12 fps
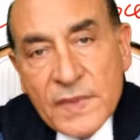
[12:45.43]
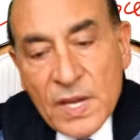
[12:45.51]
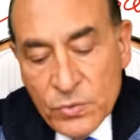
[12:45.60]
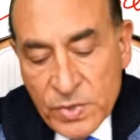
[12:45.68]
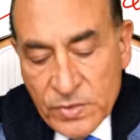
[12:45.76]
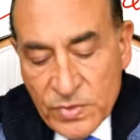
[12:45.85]

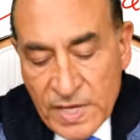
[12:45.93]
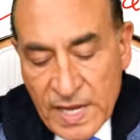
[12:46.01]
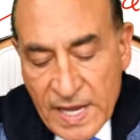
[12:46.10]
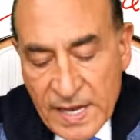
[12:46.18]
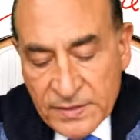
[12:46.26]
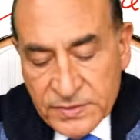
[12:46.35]
we would
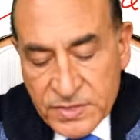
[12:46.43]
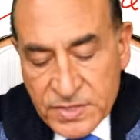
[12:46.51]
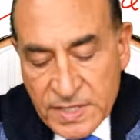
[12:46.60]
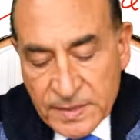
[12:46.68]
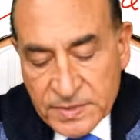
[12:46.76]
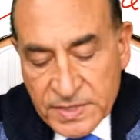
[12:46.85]
have to
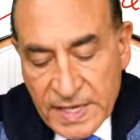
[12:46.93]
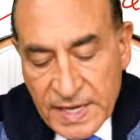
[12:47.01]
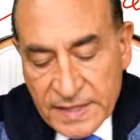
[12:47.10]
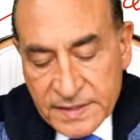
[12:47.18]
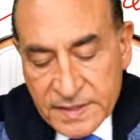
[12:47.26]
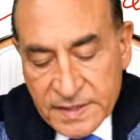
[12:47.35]

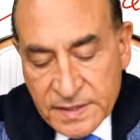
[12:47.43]
subtract